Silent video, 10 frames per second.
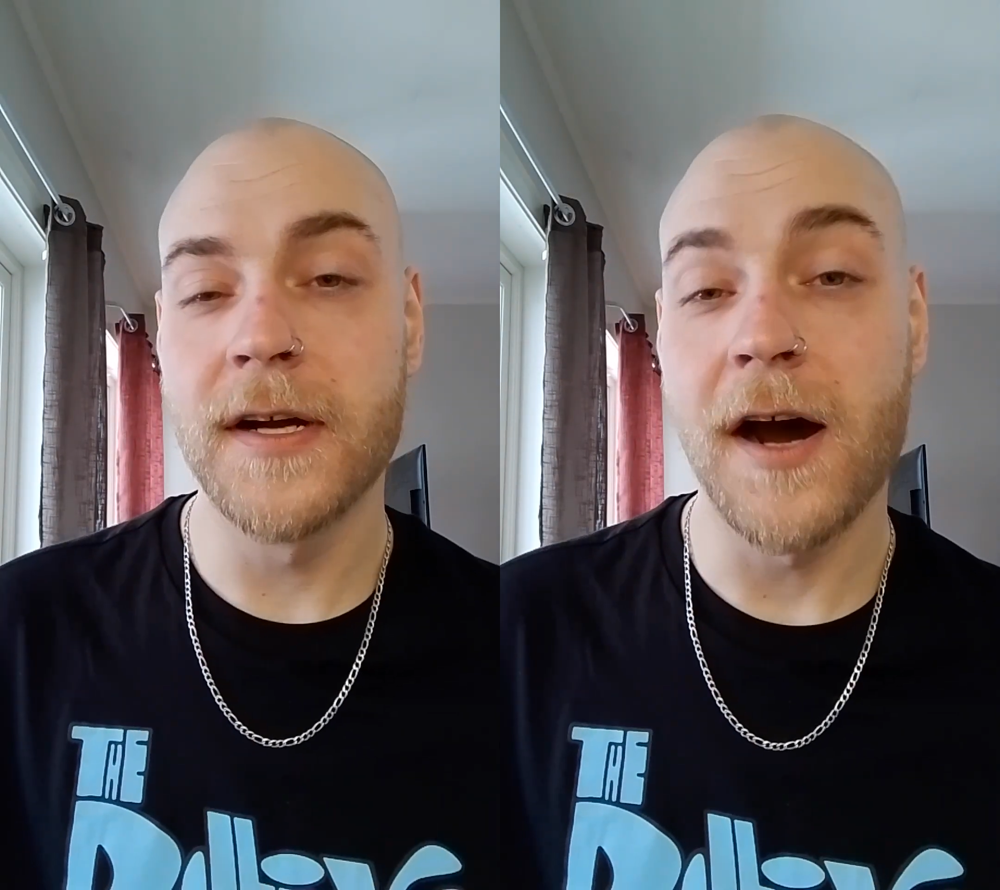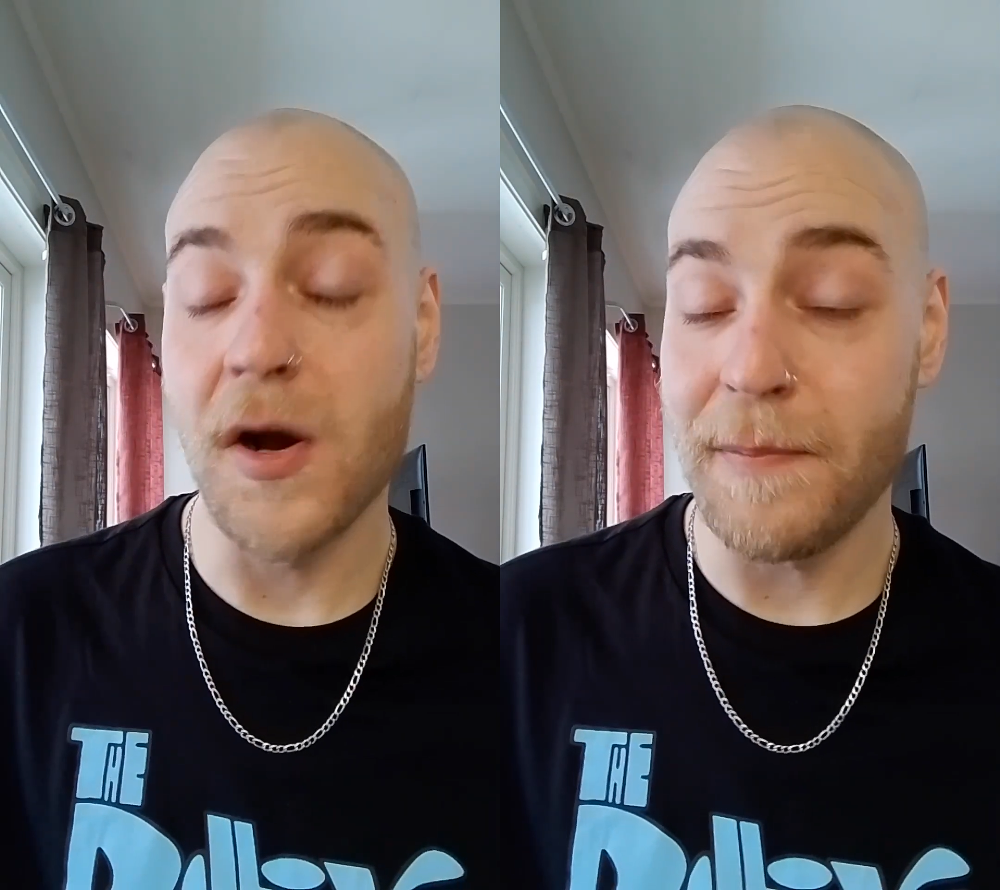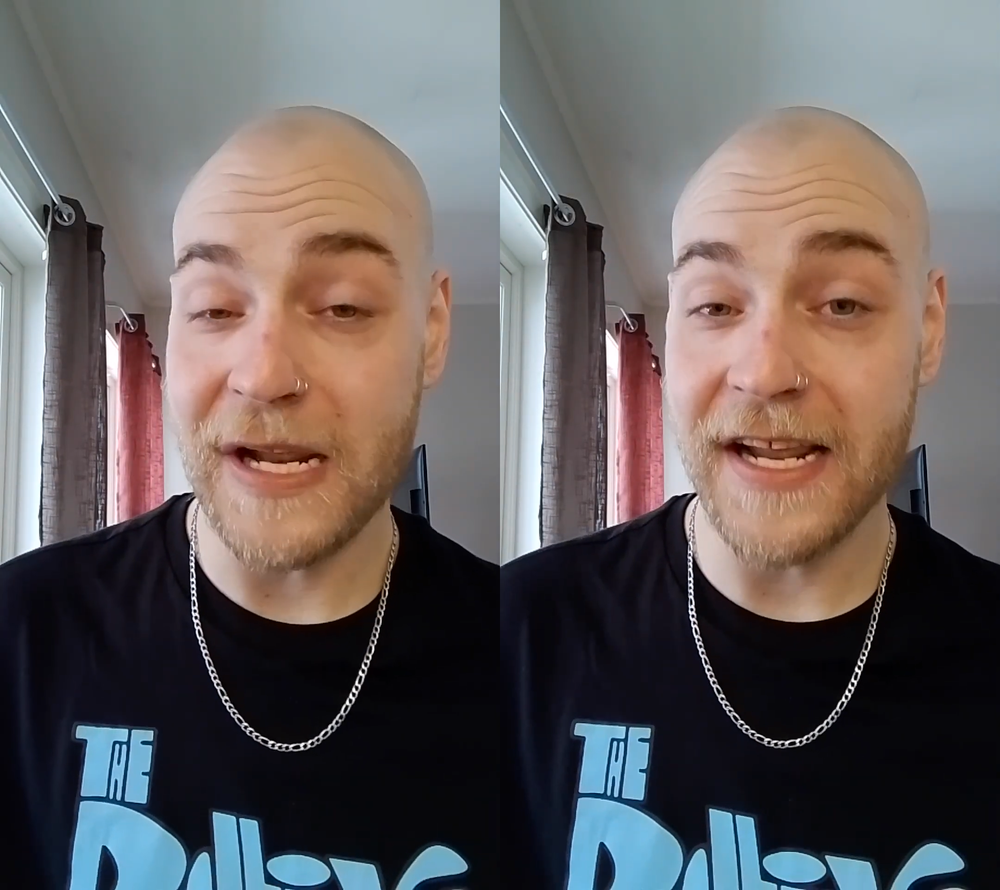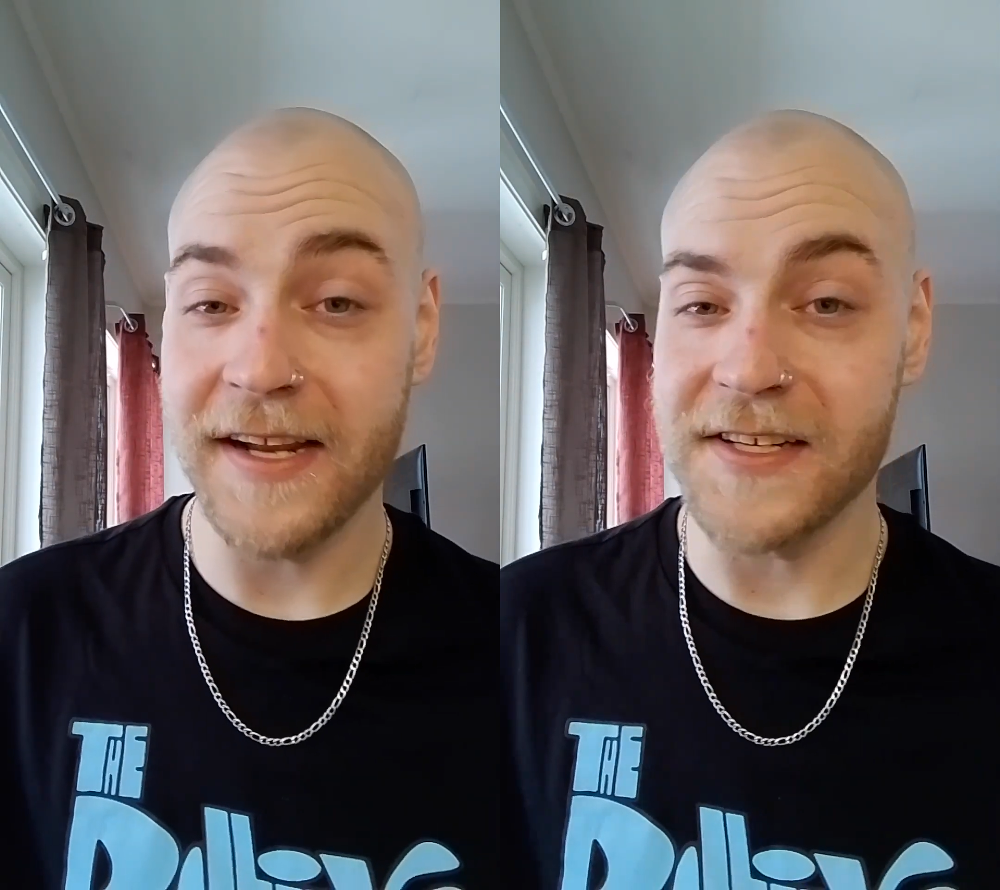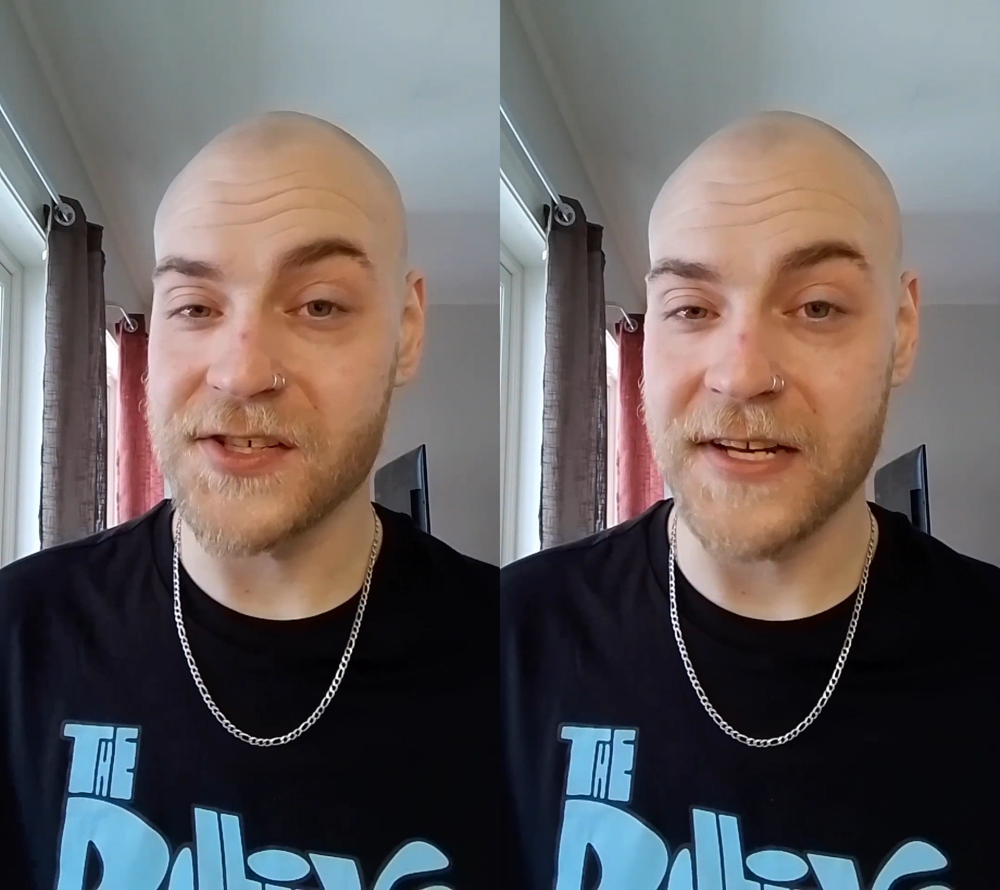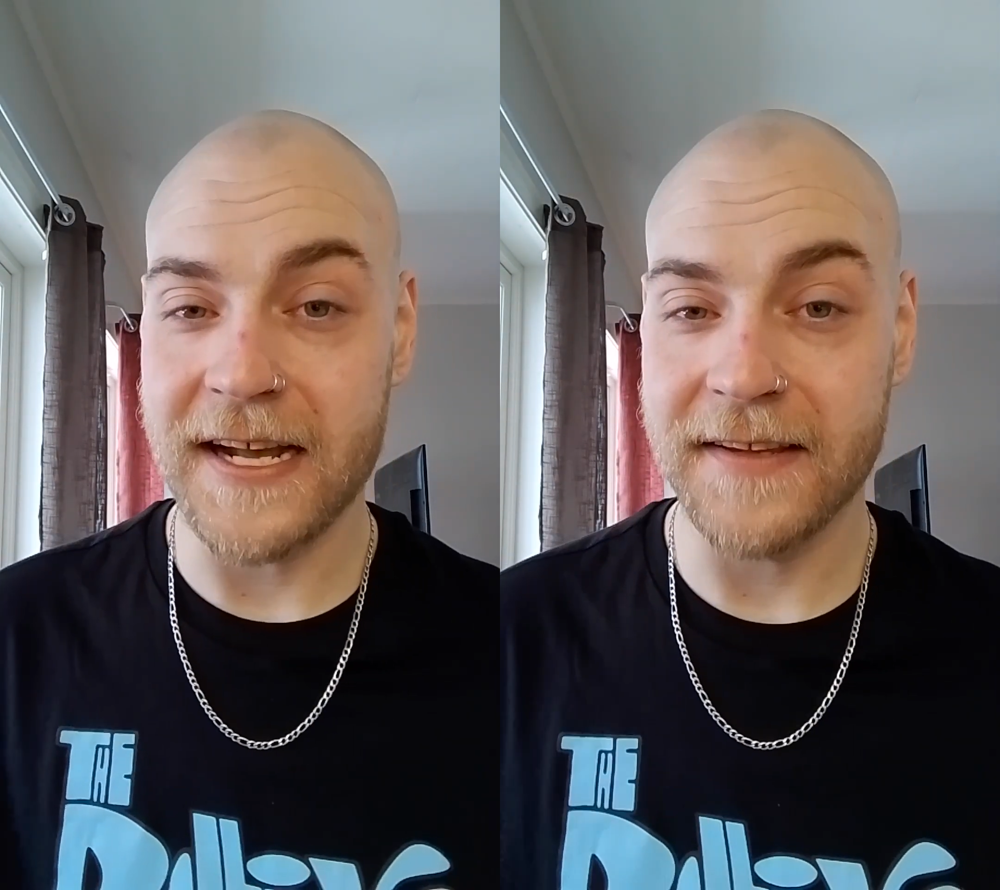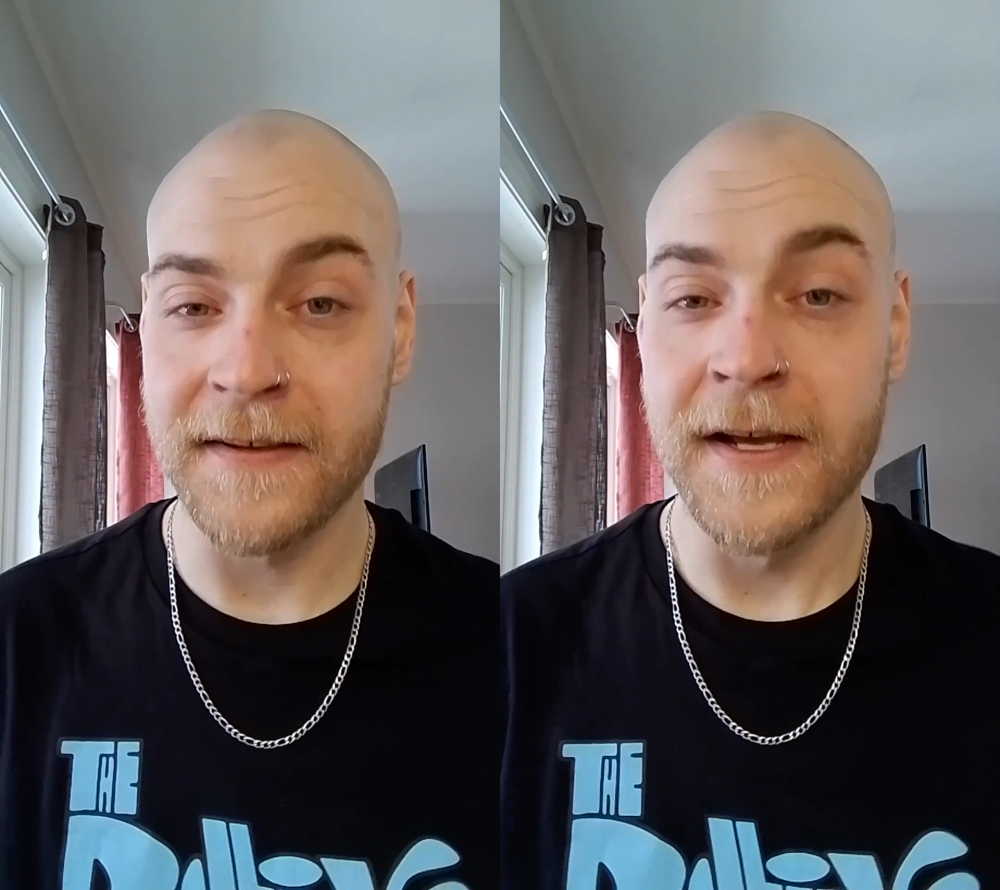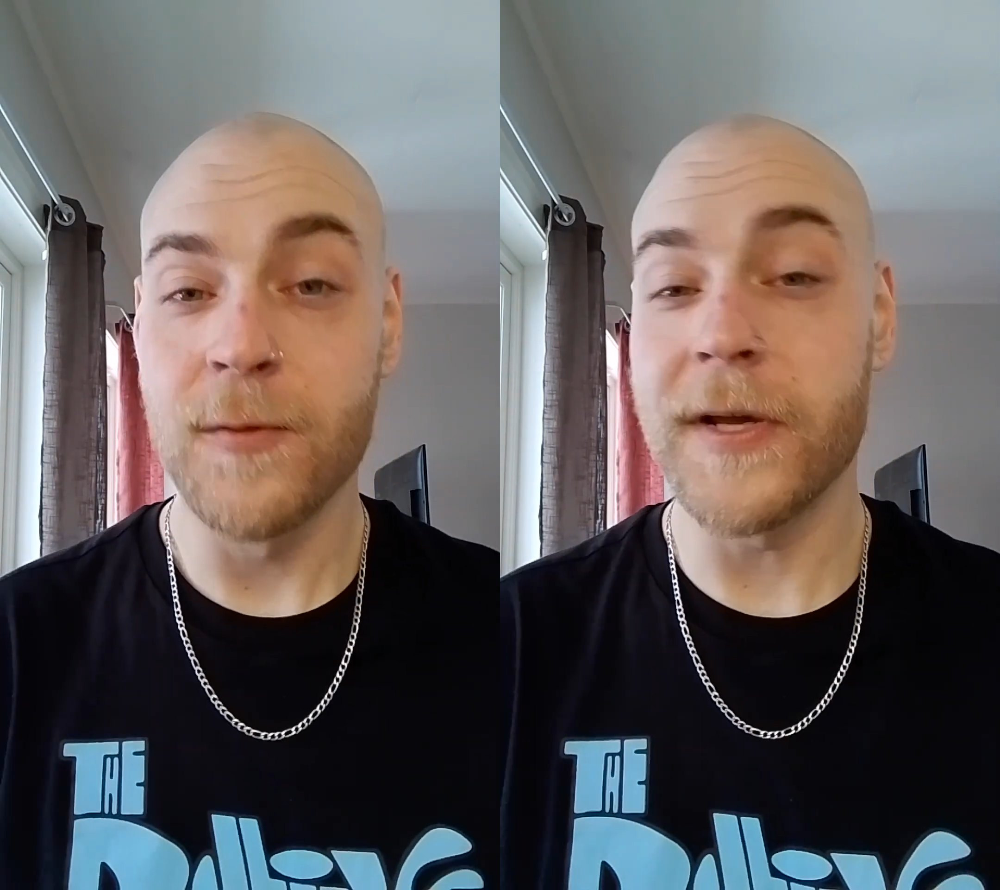our being so that